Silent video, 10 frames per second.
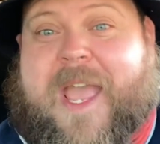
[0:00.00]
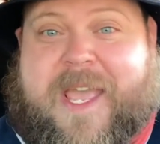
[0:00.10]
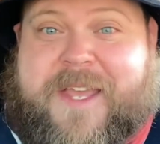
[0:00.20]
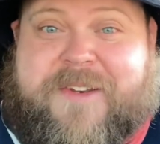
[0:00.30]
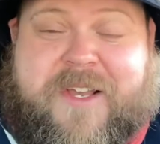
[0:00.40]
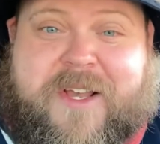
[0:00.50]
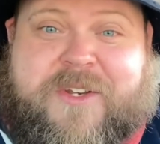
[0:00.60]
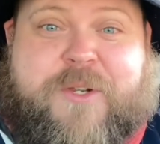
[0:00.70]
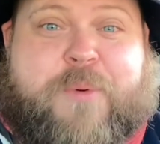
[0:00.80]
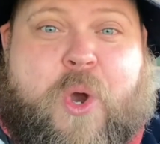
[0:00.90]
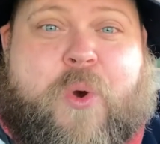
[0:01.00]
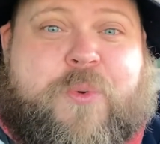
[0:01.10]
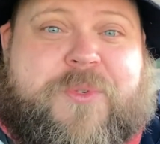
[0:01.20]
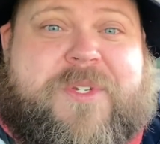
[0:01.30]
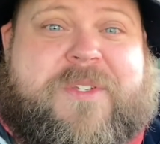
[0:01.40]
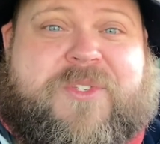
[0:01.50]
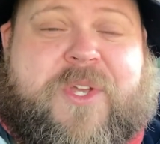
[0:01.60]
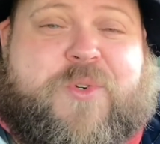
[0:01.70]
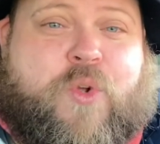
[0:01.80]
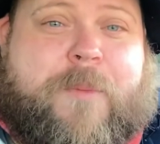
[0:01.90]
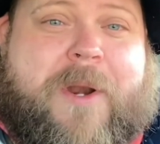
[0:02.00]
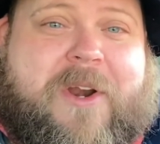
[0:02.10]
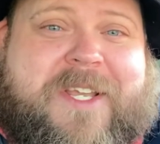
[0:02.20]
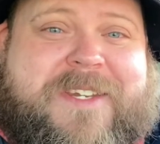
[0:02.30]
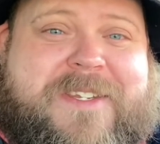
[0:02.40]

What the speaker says: and deposed Central American